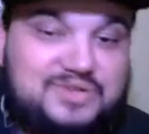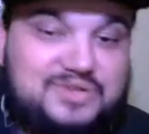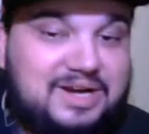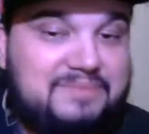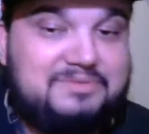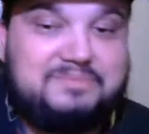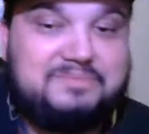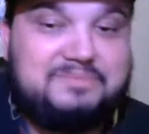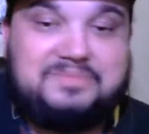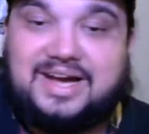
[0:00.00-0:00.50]

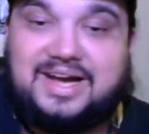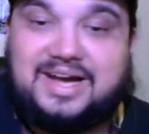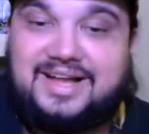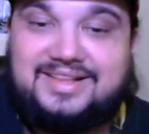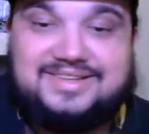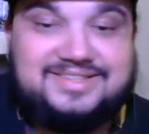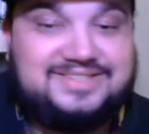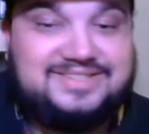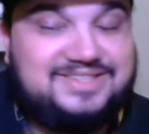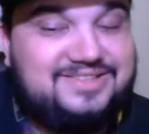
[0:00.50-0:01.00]
He don't
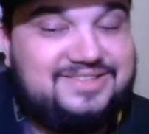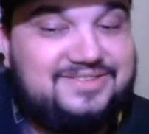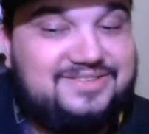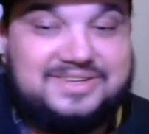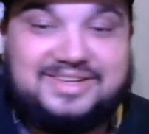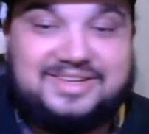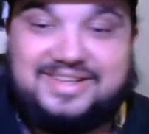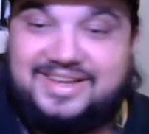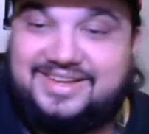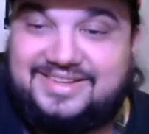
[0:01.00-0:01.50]
like
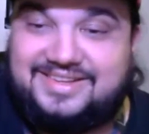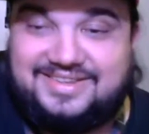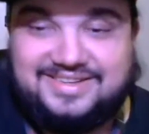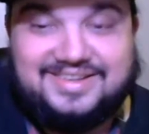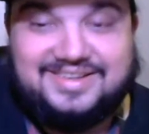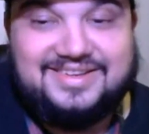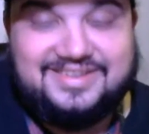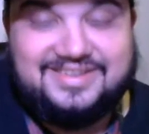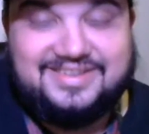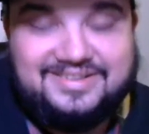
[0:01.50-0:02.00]
yeah,
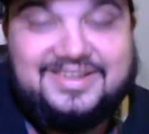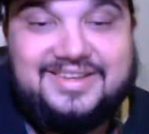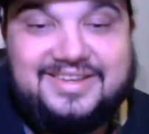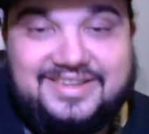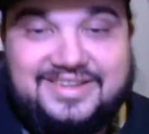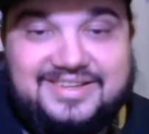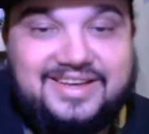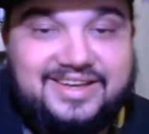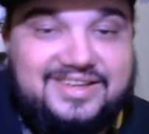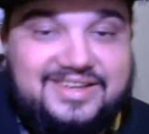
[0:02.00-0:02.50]
he, he,
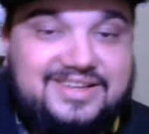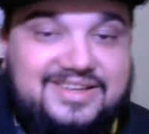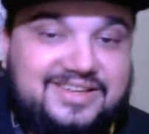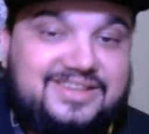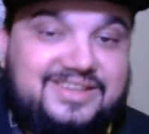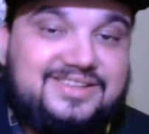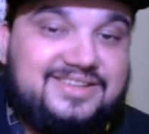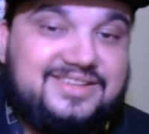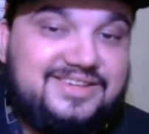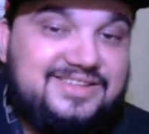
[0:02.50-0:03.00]
he does it,
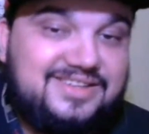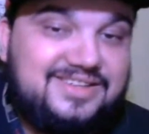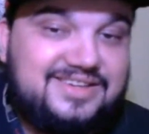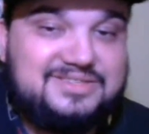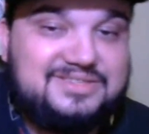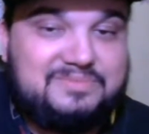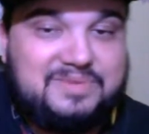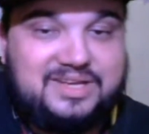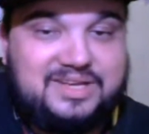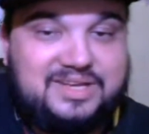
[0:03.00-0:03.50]
man. He's
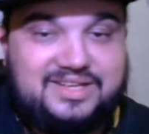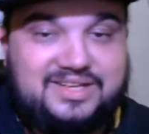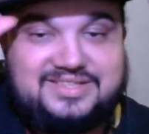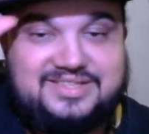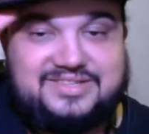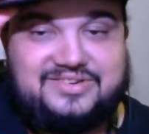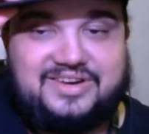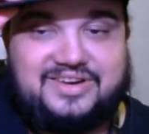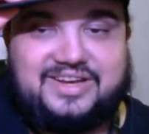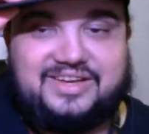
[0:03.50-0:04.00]
great. He's
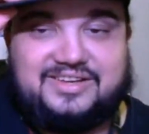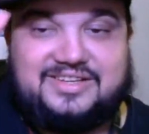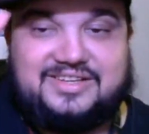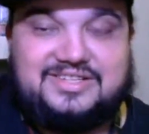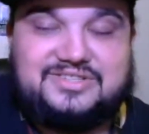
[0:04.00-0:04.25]
great at that.